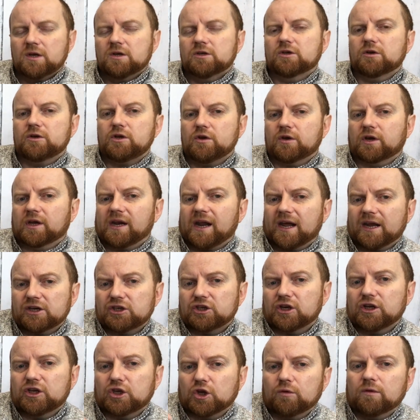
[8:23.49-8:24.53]
So you can
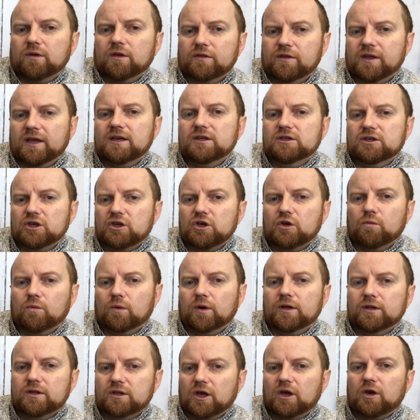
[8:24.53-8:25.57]
actually do the things that you
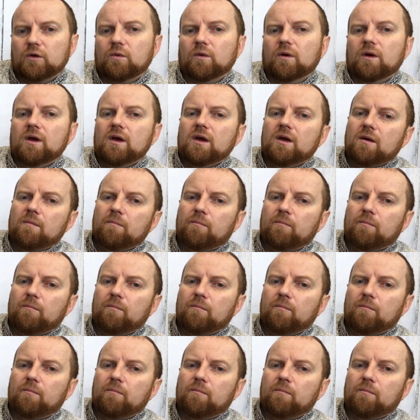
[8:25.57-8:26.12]
want to do,